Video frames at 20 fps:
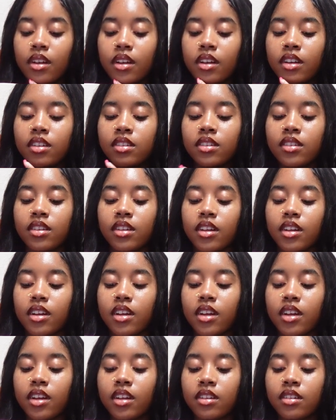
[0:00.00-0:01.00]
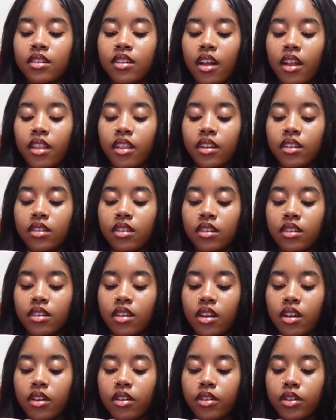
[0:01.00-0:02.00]
He said, it's nothing to
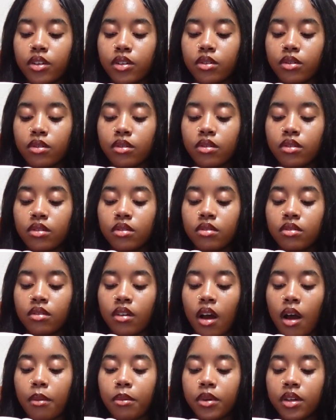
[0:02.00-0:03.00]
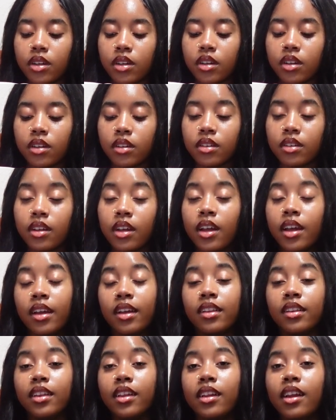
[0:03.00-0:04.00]
tell you. I'm good.
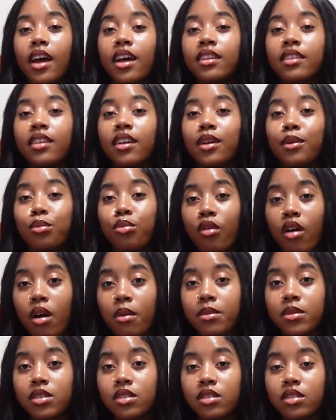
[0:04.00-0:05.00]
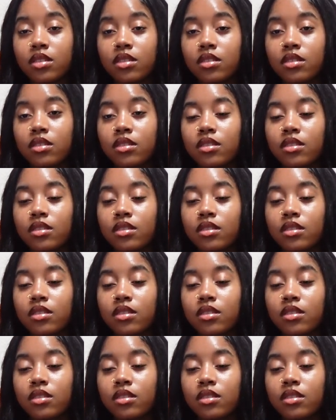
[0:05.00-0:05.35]
Then I said, promise?